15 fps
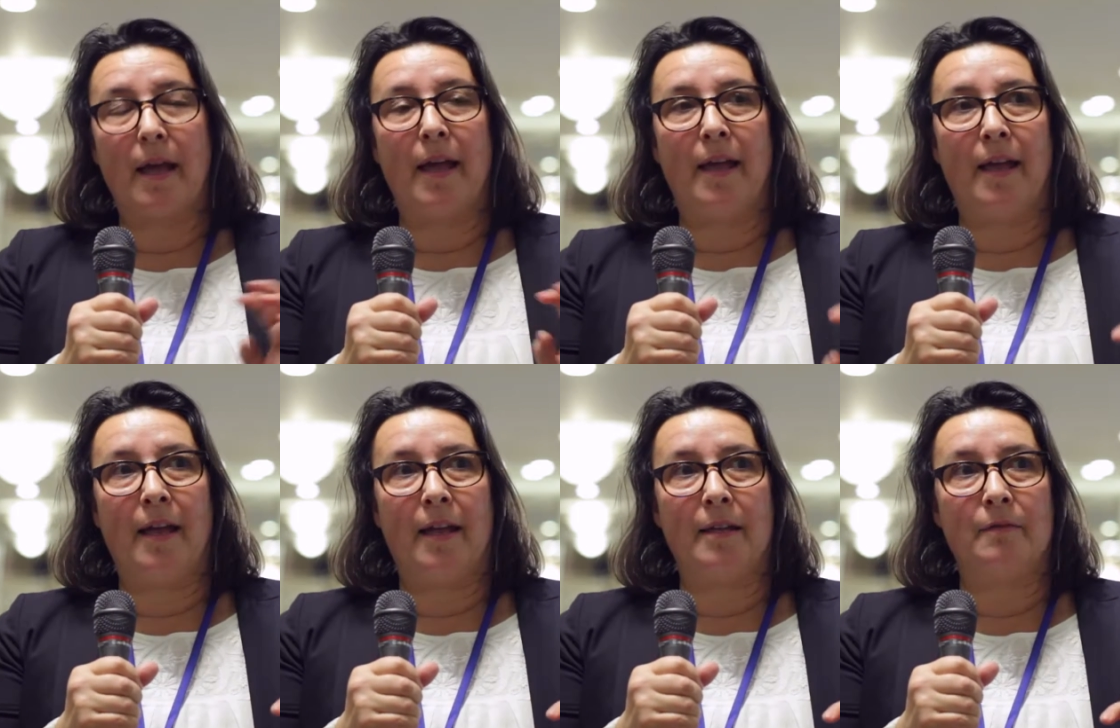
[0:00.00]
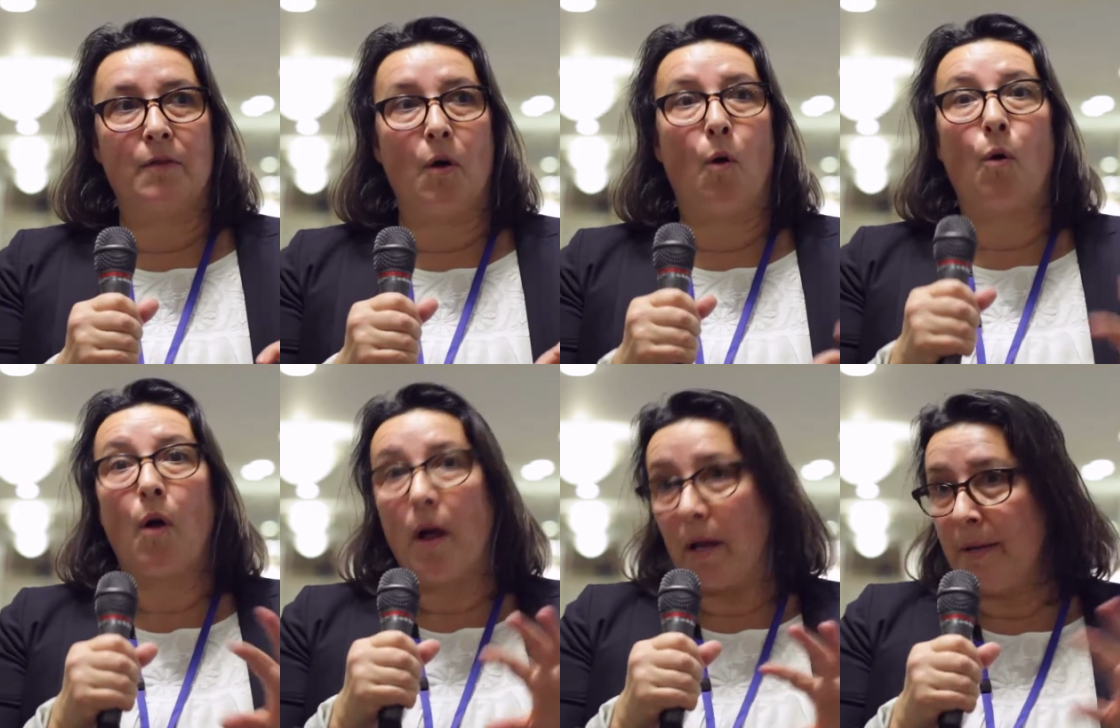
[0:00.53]
and
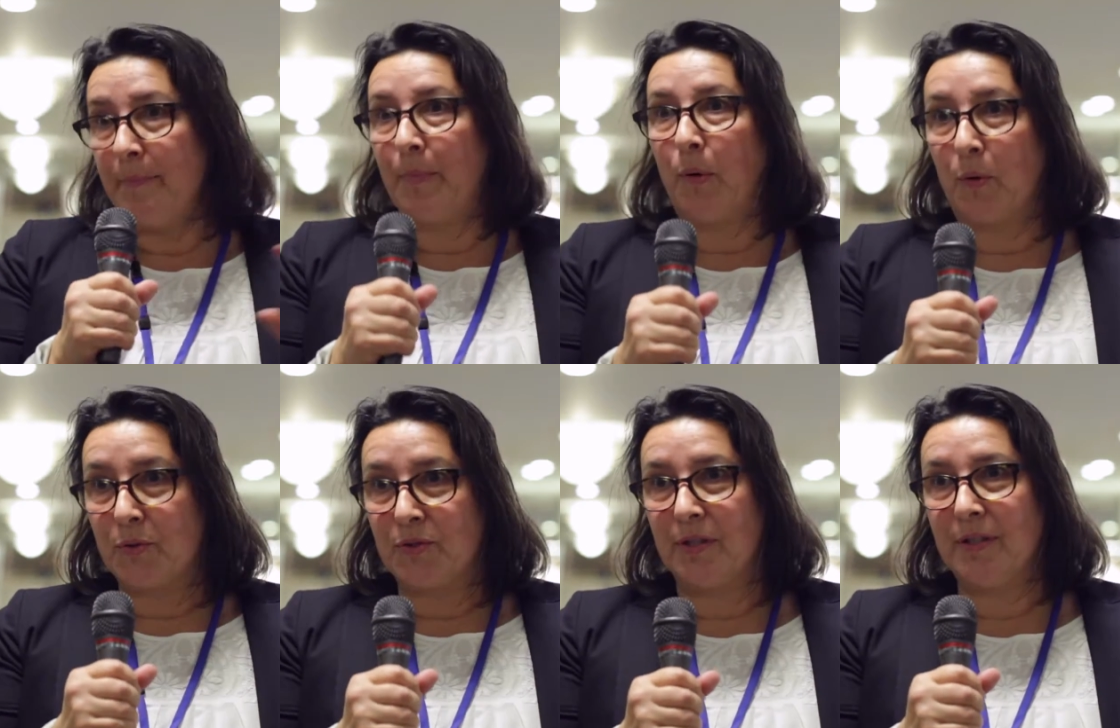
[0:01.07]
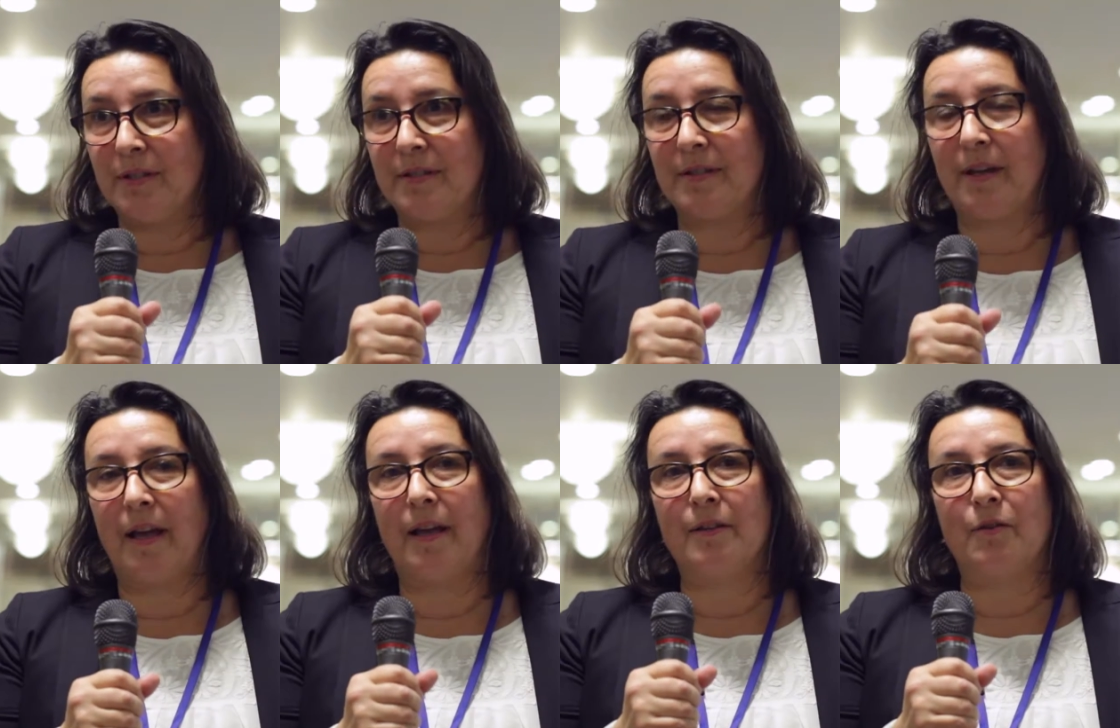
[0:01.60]
all are important,
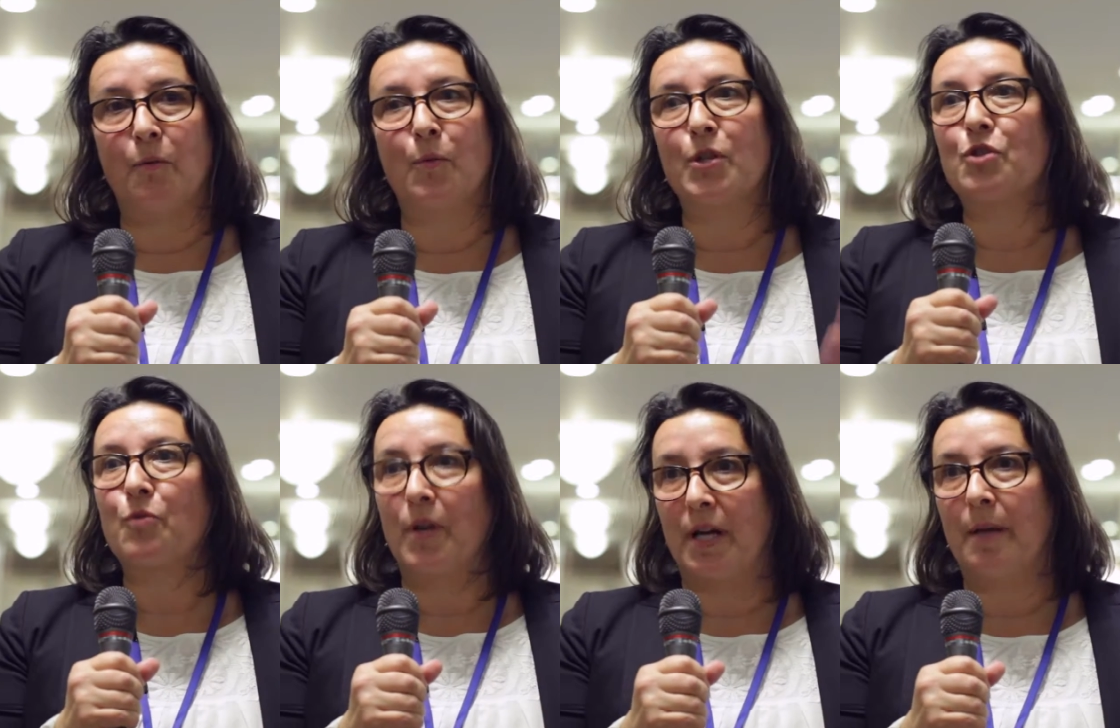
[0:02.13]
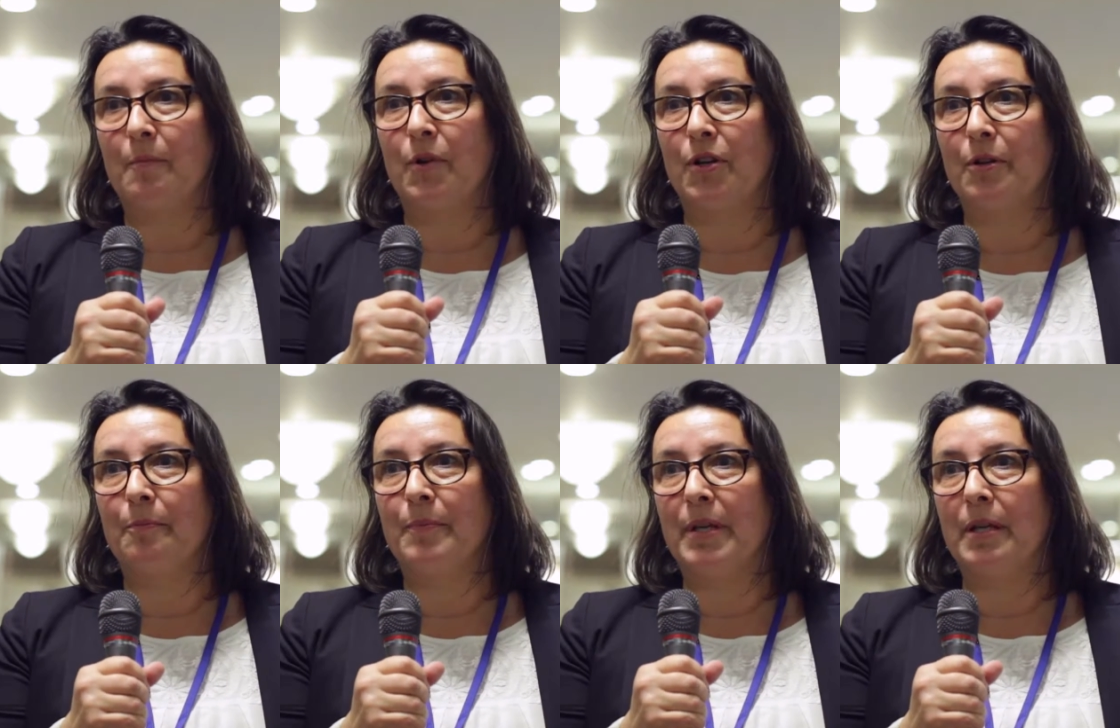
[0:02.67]
and which one I'm
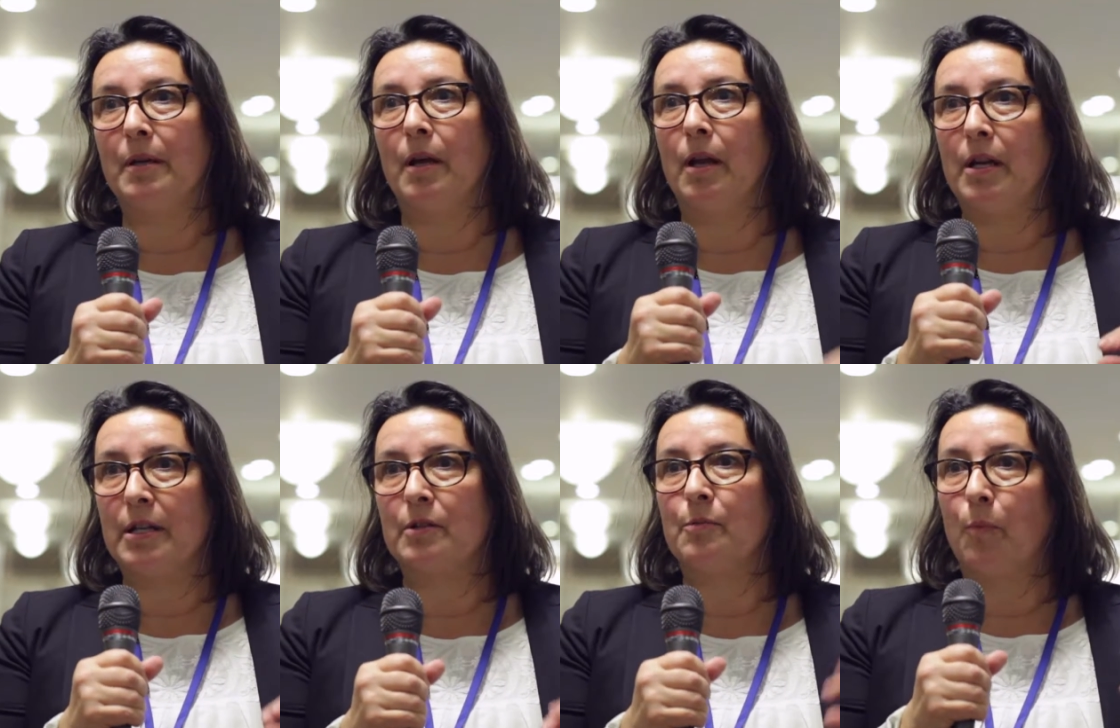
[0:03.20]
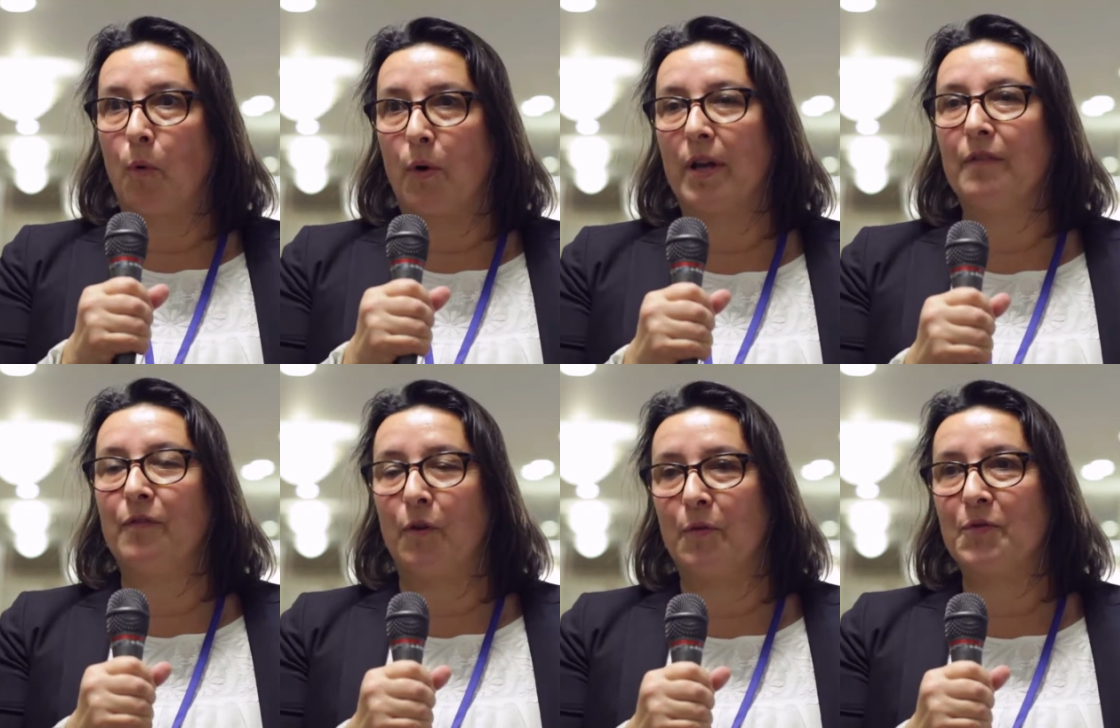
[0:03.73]
going to be a little more
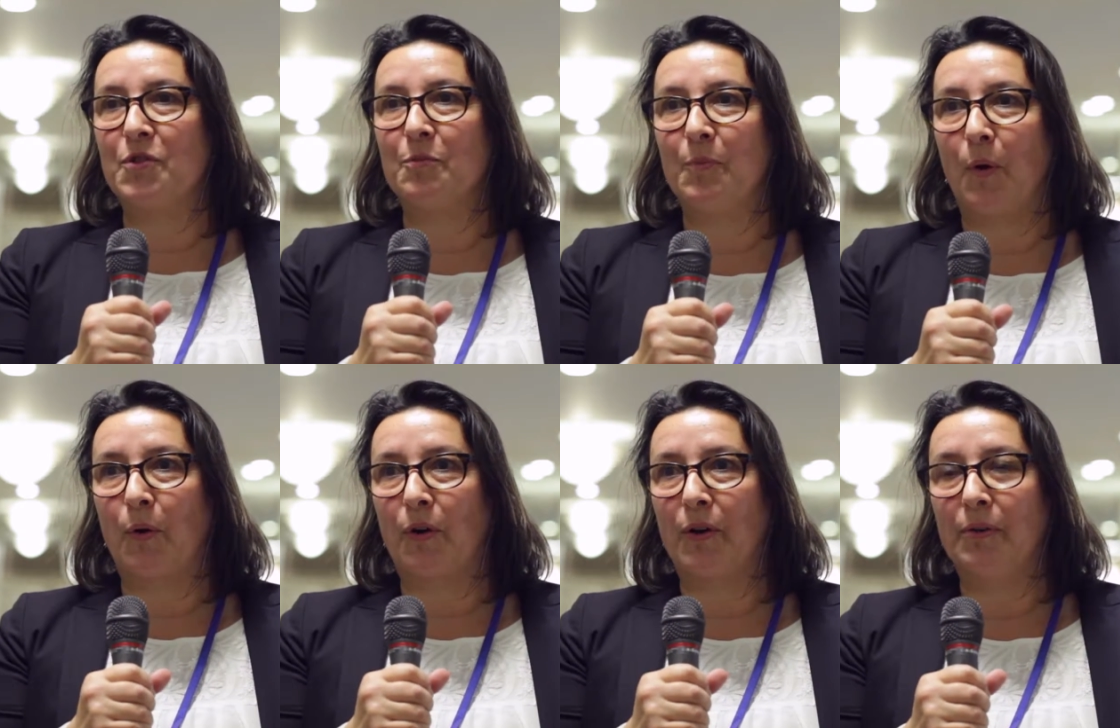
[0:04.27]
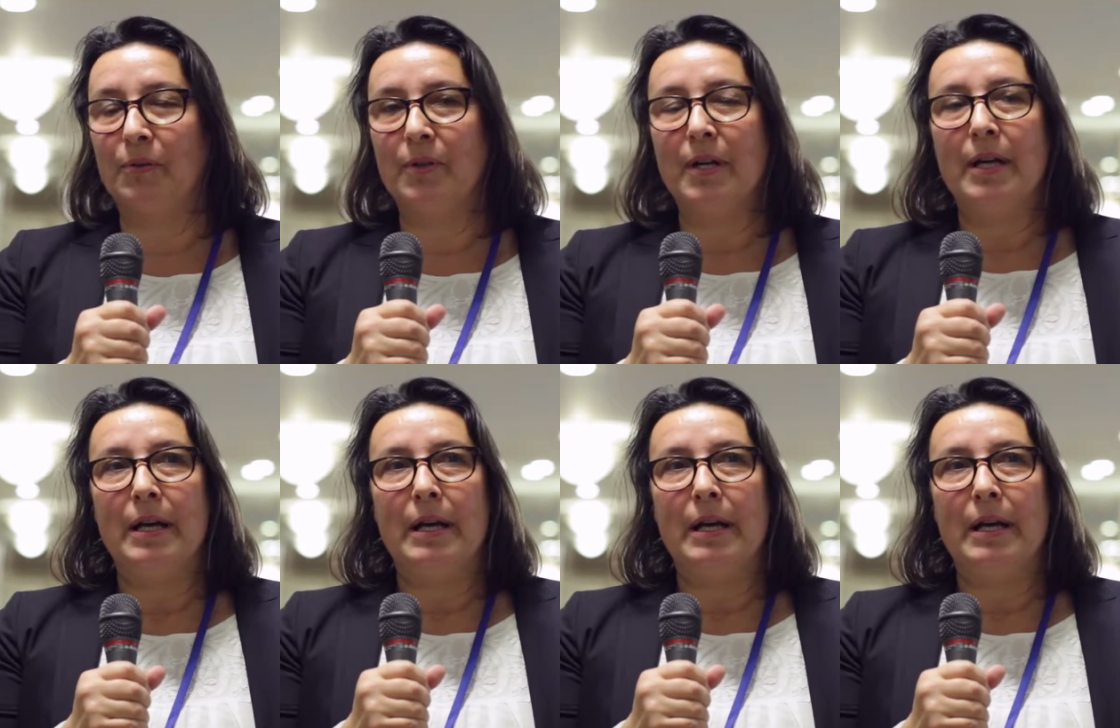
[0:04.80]
involved tomorrow.